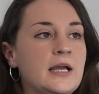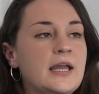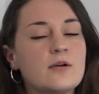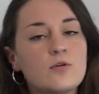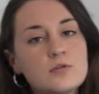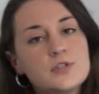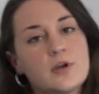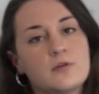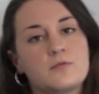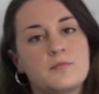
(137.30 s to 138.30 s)
It
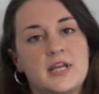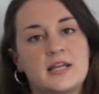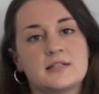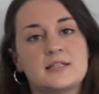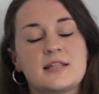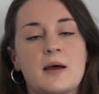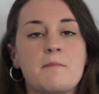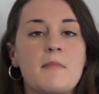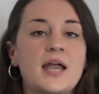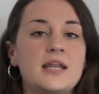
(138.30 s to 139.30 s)
also means that
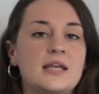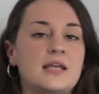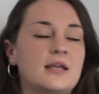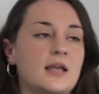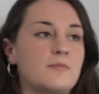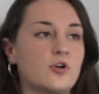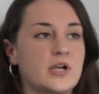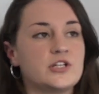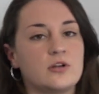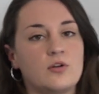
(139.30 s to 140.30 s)
many
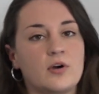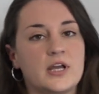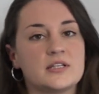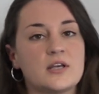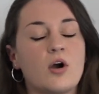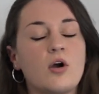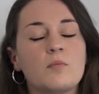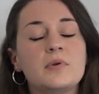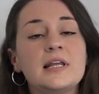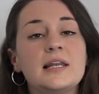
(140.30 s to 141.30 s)
immigration lawyers are
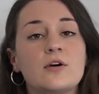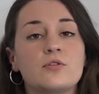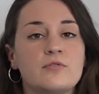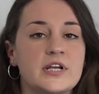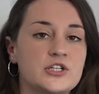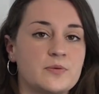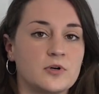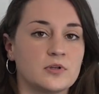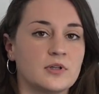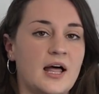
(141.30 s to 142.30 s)
completely
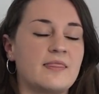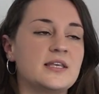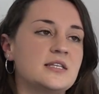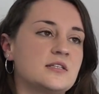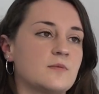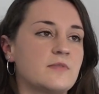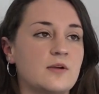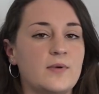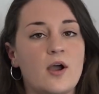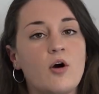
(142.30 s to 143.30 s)
unreachable, and this is something
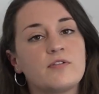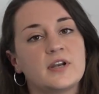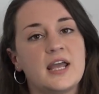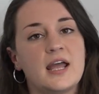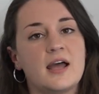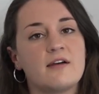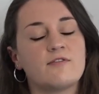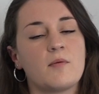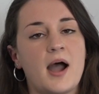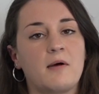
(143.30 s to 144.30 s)
we often hear
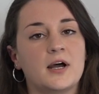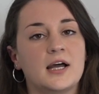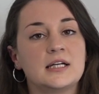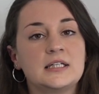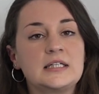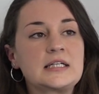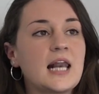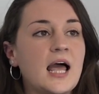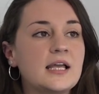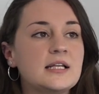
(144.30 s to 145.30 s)
from our
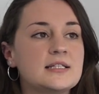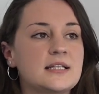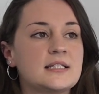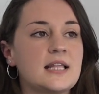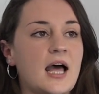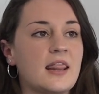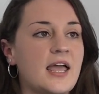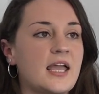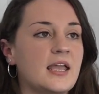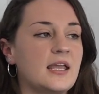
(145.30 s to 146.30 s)
clients, is that
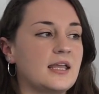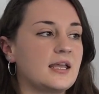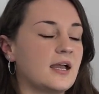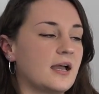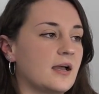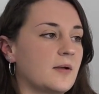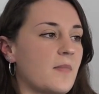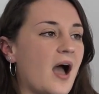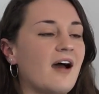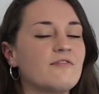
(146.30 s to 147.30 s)
they
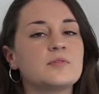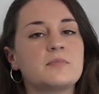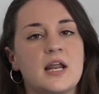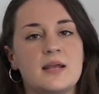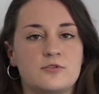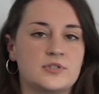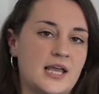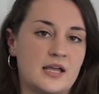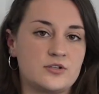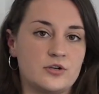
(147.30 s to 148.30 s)
haven't been able to
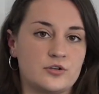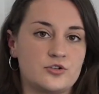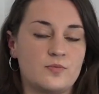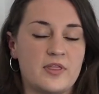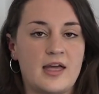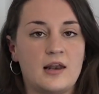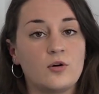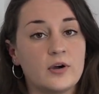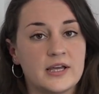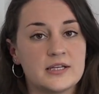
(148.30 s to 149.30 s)
get in touch with their
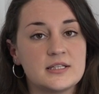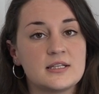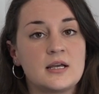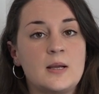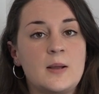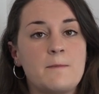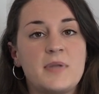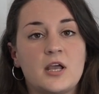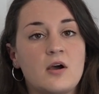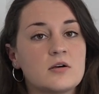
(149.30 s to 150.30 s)
lawyers
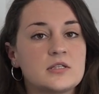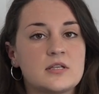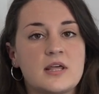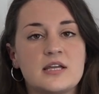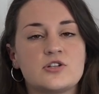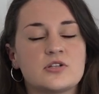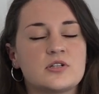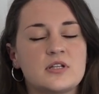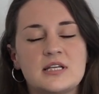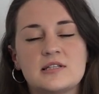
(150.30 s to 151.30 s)
because
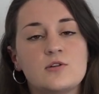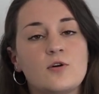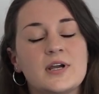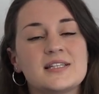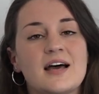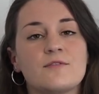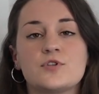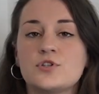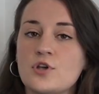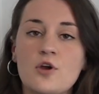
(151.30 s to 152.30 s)
these lawyers have
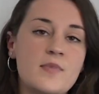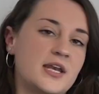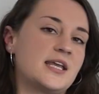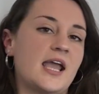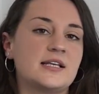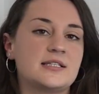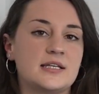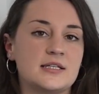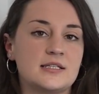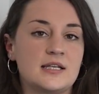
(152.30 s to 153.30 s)
so many
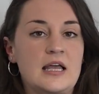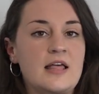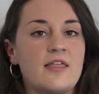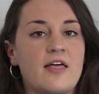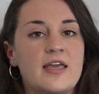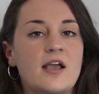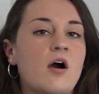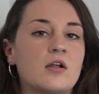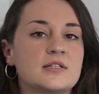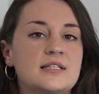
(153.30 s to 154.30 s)
cases that they
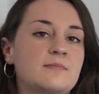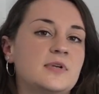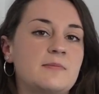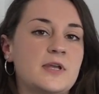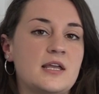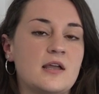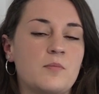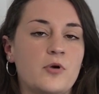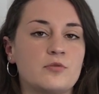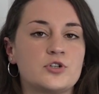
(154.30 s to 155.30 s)
can't simply be
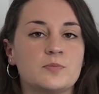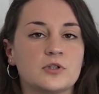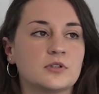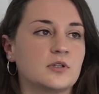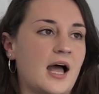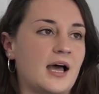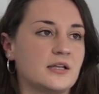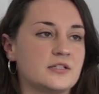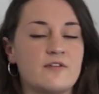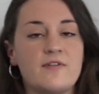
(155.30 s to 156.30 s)
approachable
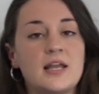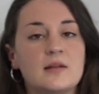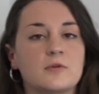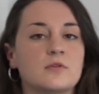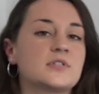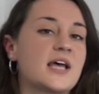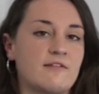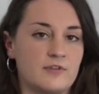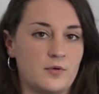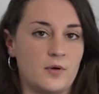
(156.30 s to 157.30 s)
and available to everyone.